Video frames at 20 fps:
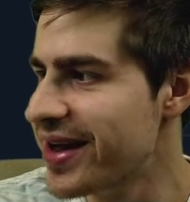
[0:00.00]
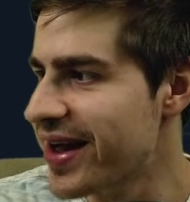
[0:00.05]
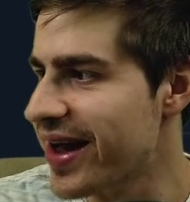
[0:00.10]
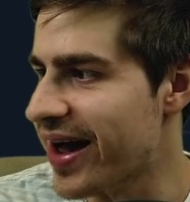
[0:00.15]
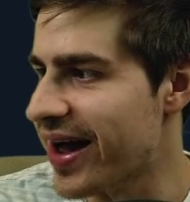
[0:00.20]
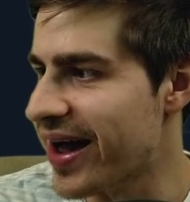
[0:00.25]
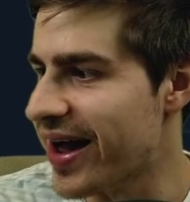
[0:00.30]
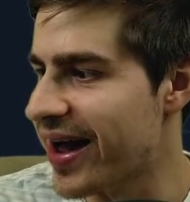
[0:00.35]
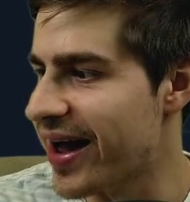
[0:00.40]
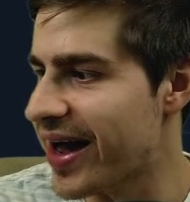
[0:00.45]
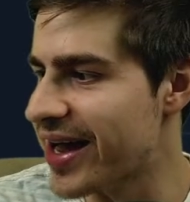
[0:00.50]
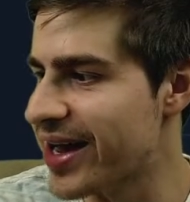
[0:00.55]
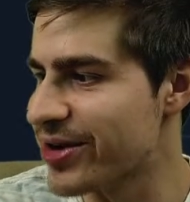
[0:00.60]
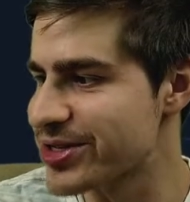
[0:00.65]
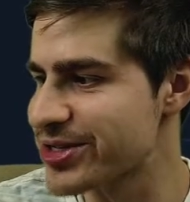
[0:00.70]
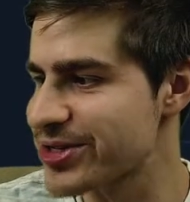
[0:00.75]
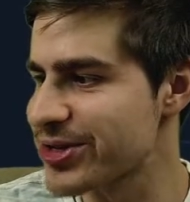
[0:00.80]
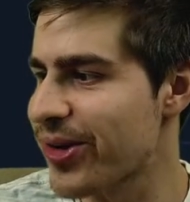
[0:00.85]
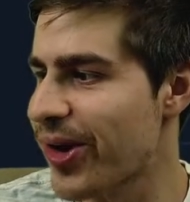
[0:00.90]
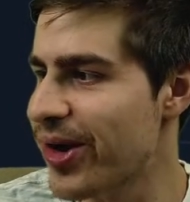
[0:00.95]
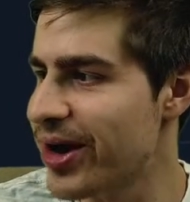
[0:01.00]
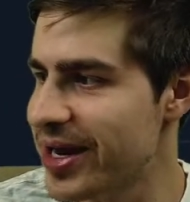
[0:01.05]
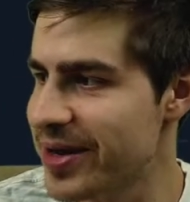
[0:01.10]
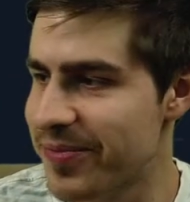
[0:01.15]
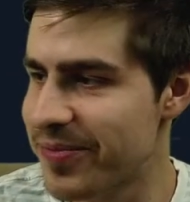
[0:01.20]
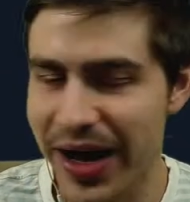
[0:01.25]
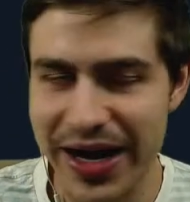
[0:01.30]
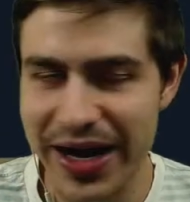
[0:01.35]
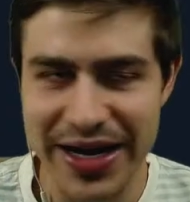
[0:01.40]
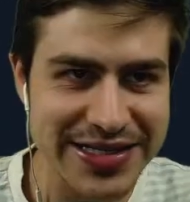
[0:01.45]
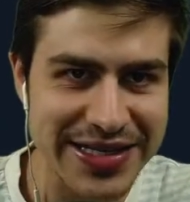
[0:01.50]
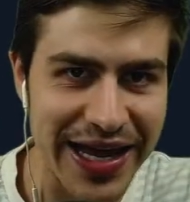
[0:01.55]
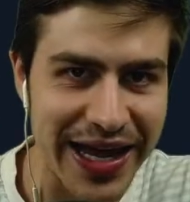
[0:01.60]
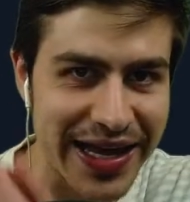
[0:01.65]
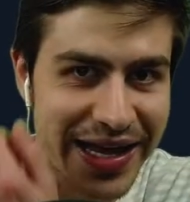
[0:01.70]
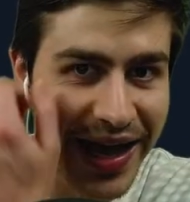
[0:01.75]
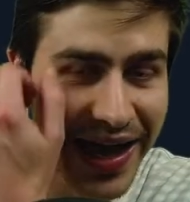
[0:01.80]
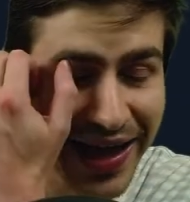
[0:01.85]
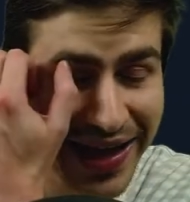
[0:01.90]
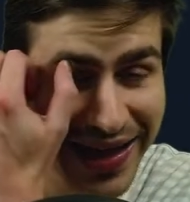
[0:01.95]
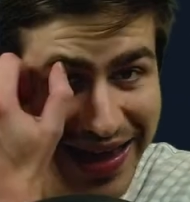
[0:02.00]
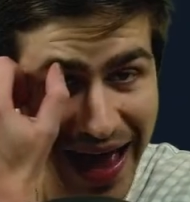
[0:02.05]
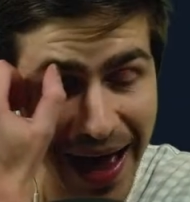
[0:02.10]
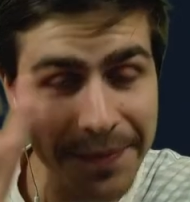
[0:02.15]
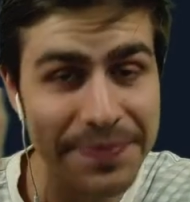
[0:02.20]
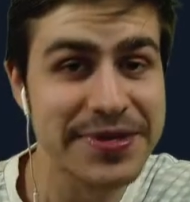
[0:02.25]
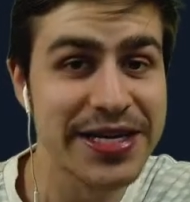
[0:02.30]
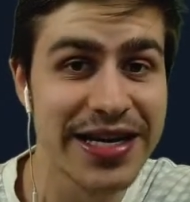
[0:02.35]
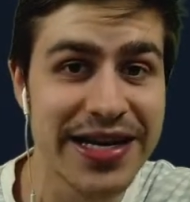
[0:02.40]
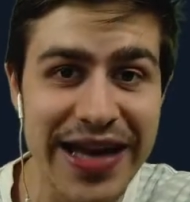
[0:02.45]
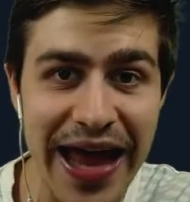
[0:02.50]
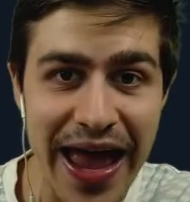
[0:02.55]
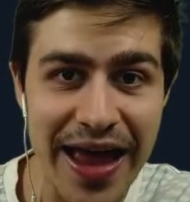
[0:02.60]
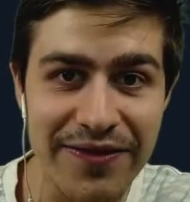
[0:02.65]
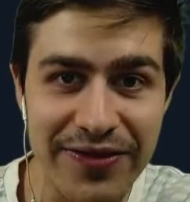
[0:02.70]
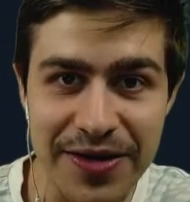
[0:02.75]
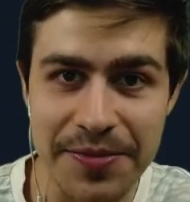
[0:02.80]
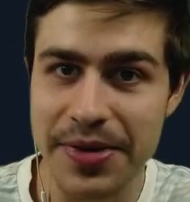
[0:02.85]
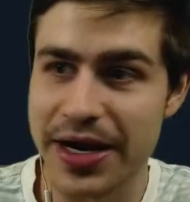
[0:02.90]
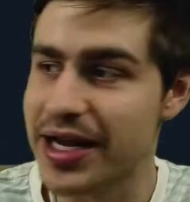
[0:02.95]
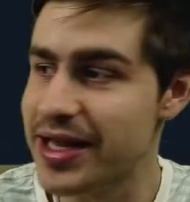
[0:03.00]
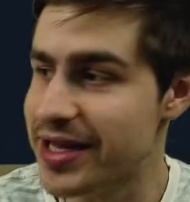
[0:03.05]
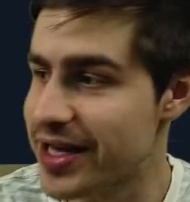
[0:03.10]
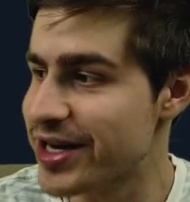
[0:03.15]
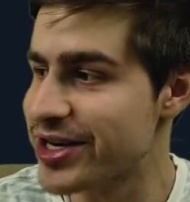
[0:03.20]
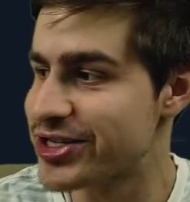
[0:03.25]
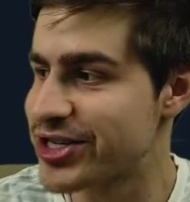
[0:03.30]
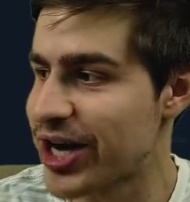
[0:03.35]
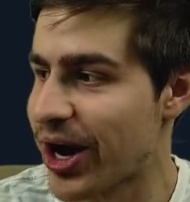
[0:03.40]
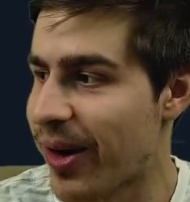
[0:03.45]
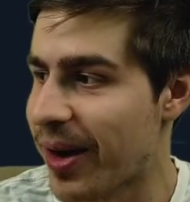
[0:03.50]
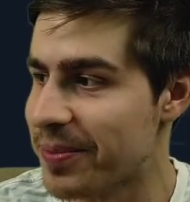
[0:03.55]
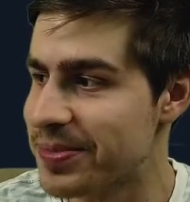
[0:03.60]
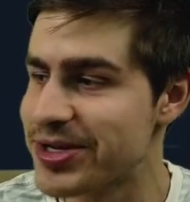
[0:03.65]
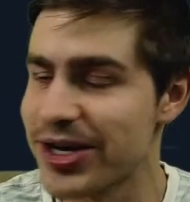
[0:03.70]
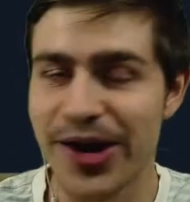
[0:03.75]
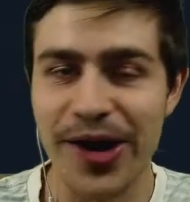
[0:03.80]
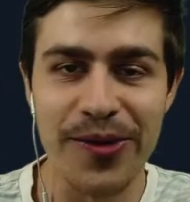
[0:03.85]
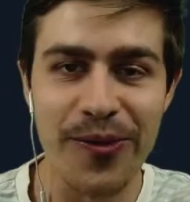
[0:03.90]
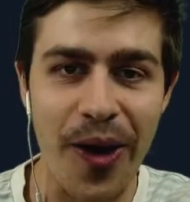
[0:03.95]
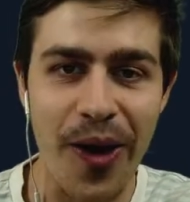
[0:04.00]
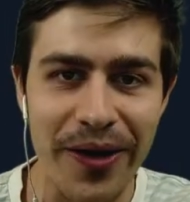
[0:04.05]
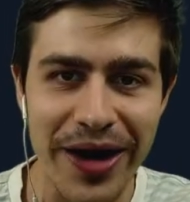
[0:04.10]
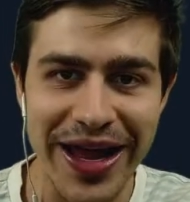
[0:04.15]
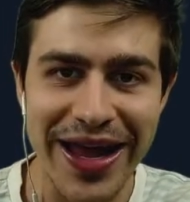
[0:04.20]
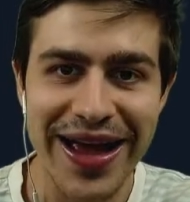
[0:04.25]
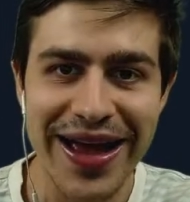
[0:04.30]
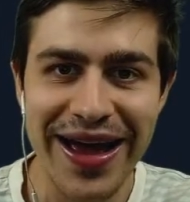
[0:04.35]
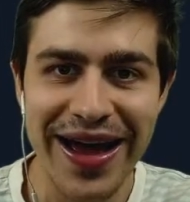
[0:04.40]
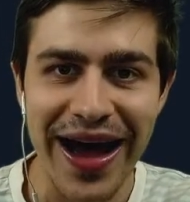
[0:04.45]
I saw Holy Butter saying Captain Davey, but he didn't show up. So don't worry.